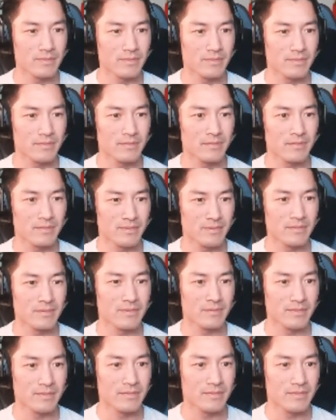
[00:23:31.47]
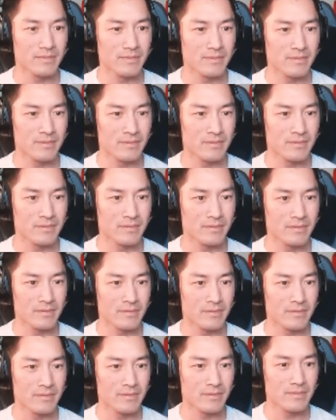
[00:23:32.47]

This person isn't speaking.